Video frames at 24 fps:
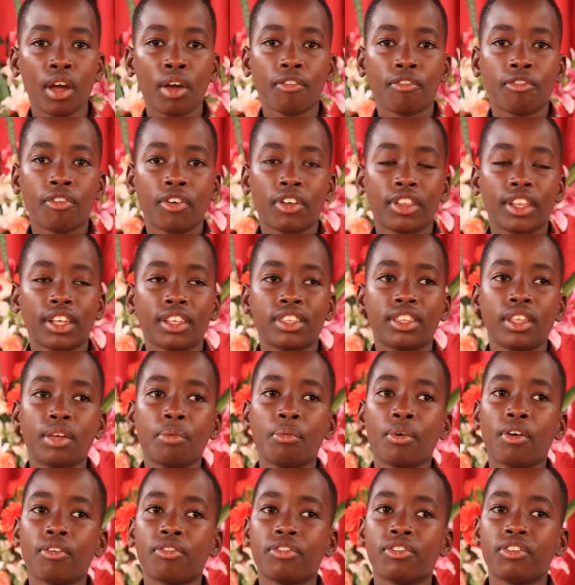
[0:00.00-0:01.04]
For the theme
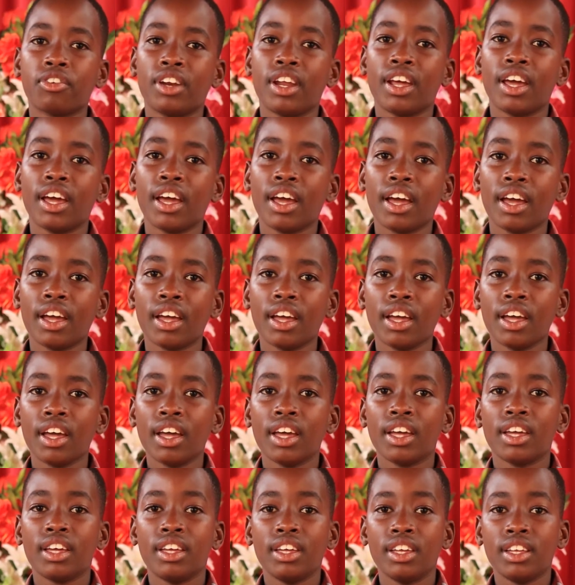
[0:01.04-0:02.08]
of today
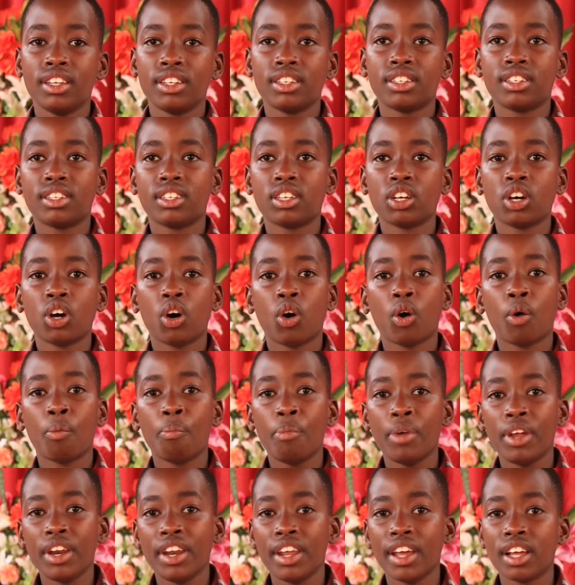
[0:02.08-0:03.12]
is
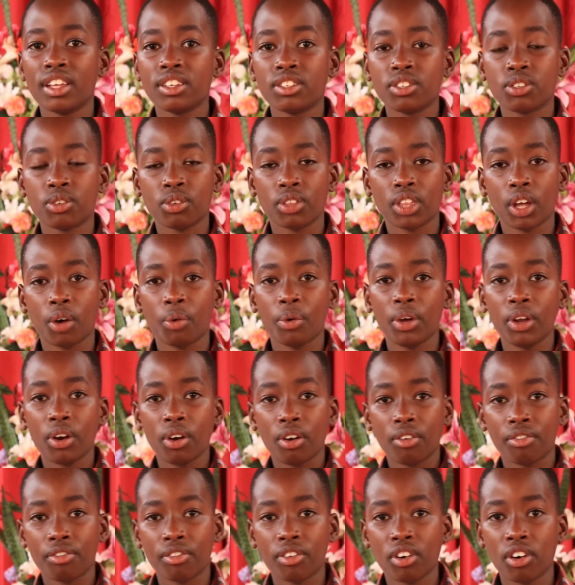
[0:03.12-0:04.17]
obedience to the will
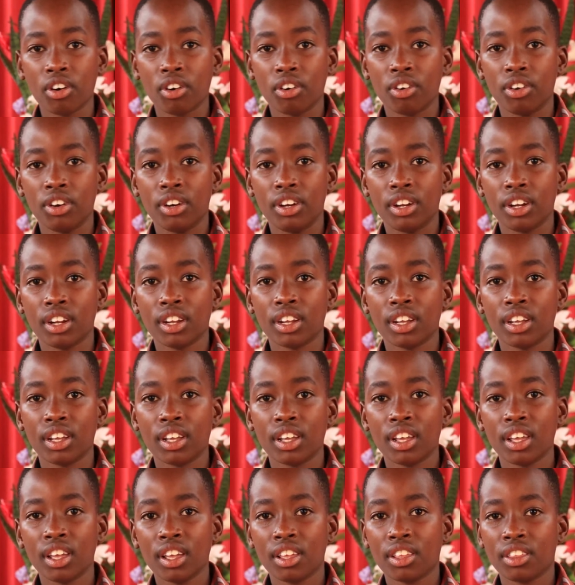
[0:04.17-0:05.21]
of God.
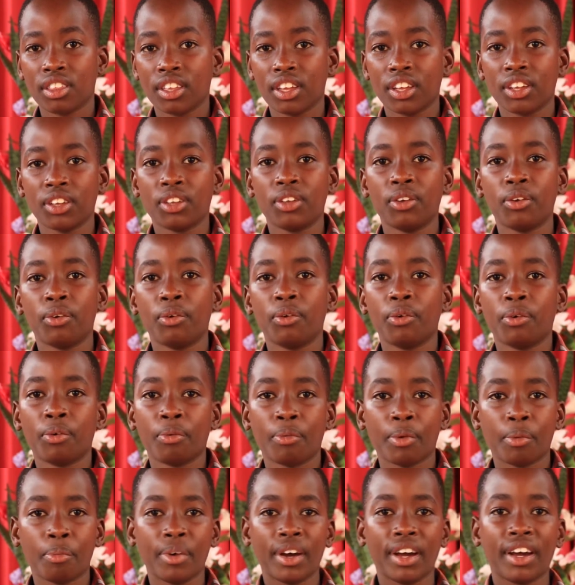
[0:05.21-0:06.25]
Thank you.
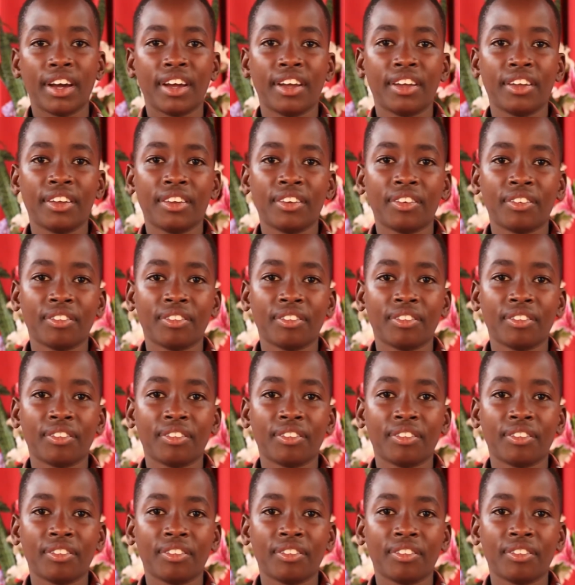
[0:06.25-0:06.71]
Bye-bye.